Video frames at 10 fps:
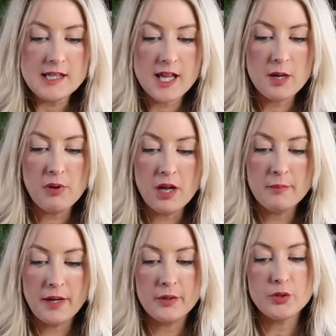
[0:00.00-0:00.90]
thick
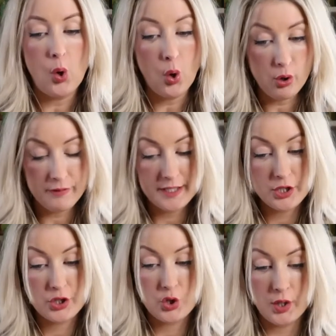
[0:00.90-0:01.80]
plant-powered
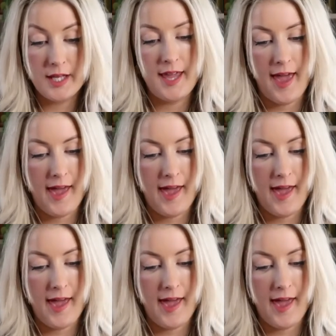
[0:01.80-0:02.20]
orange chocky